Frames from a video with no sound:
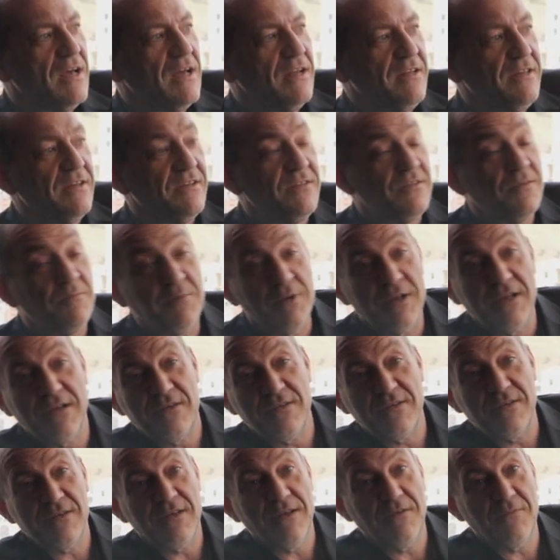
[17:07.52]
Discipline
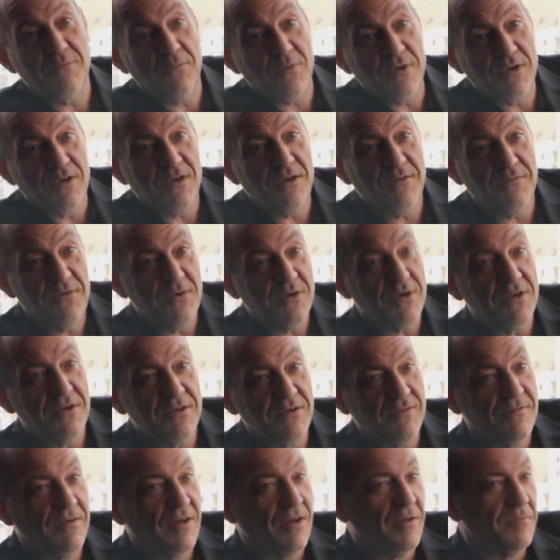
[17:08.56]
is, if you can
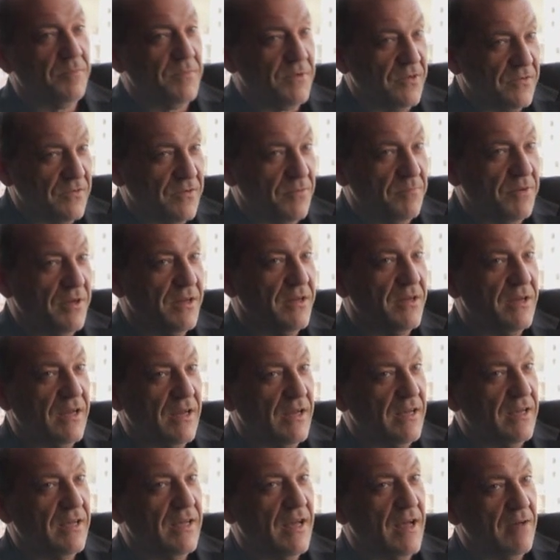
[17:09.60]
develop discipline
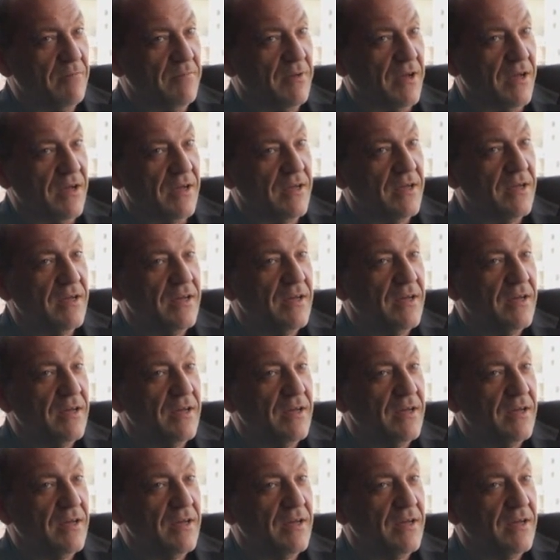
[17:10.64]
in gambling,